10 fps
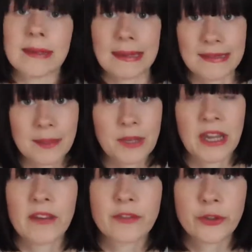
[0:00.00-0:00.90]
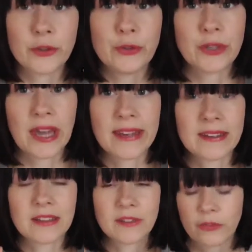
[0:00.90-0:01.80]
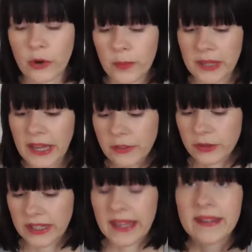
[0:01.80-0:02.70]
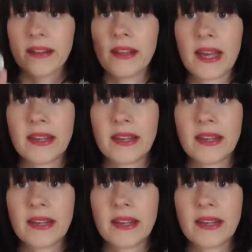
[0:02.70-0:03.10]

Next up, I have two candles from Country Candle,